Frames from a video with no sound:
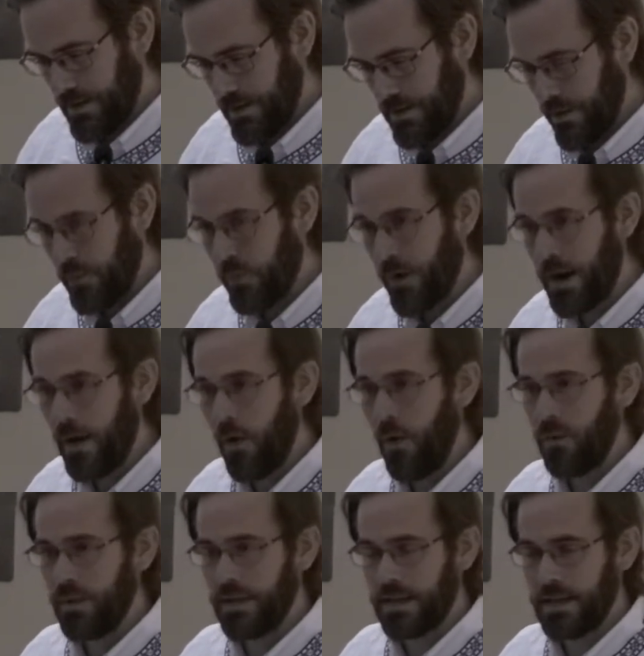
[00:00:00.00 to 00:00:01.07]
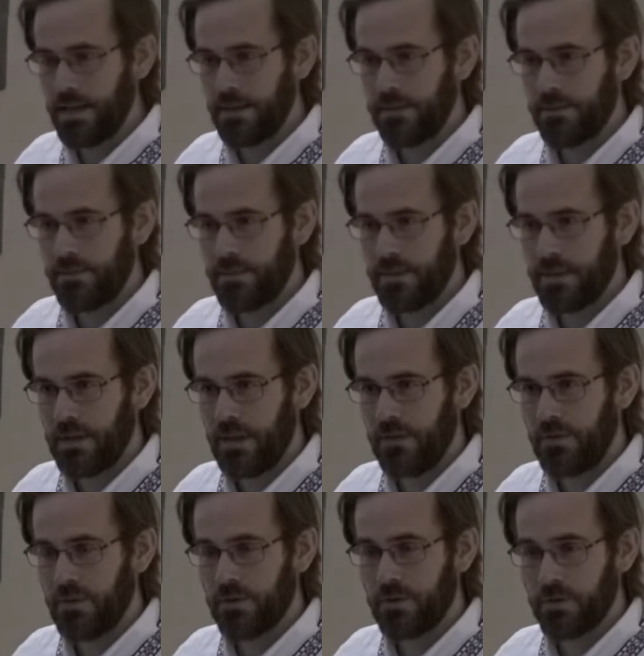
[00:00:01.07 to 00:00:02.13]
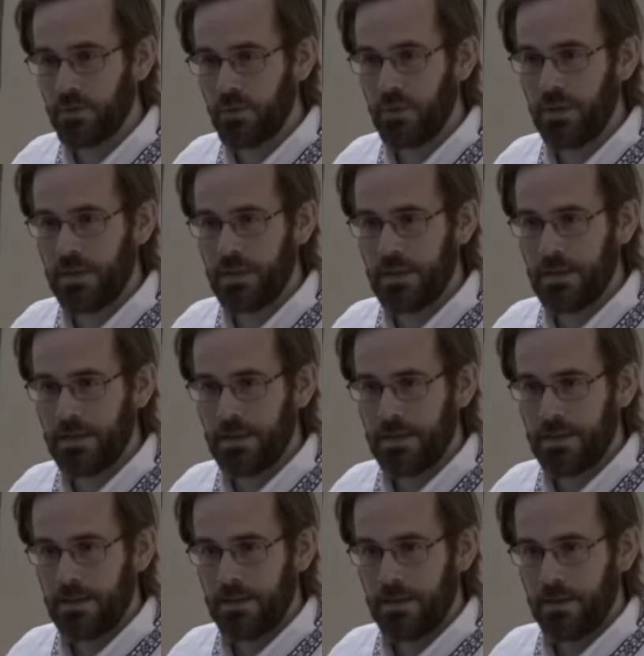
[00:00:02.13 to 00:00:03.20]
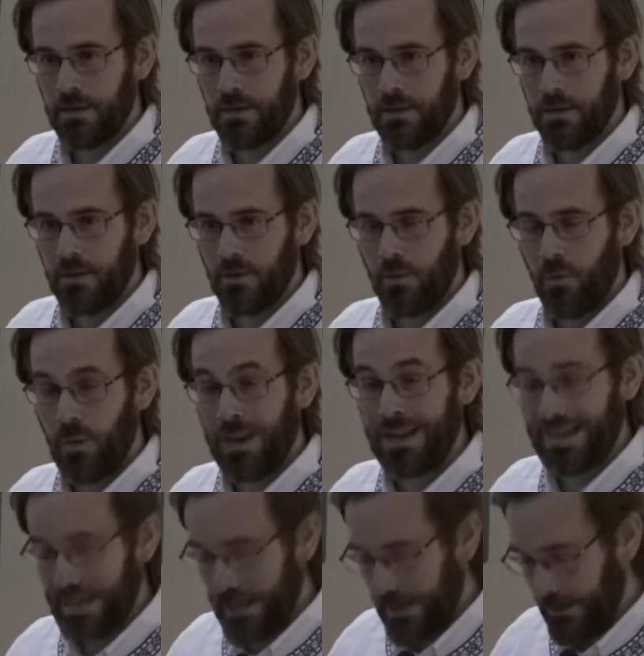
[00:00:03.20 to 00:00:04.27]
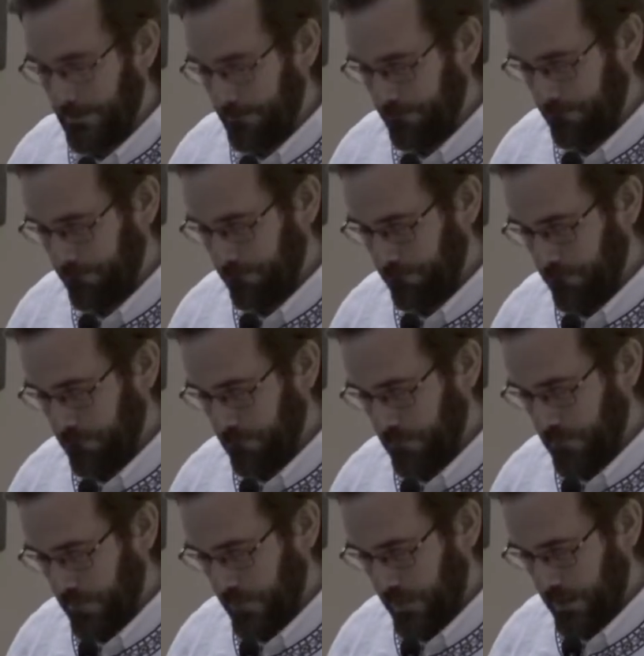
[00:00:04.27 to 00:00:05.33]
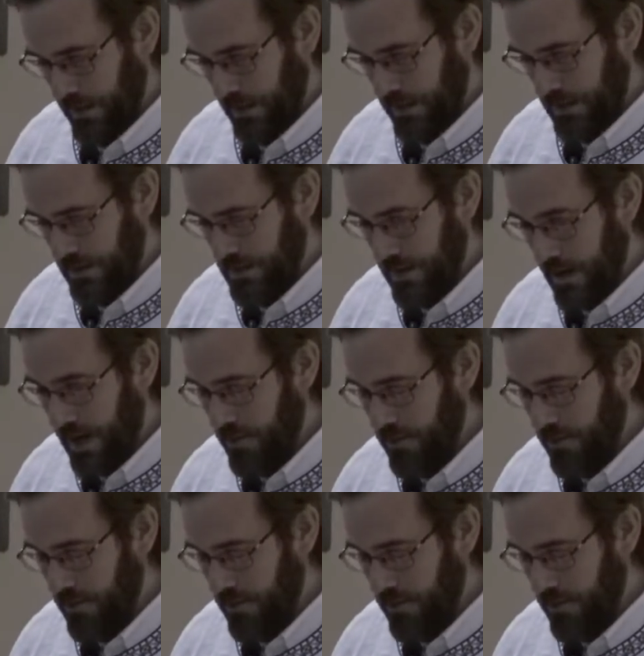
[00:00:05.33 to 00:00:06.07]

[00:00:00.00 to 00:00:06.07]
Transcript: So pray only if you're truly willing to stand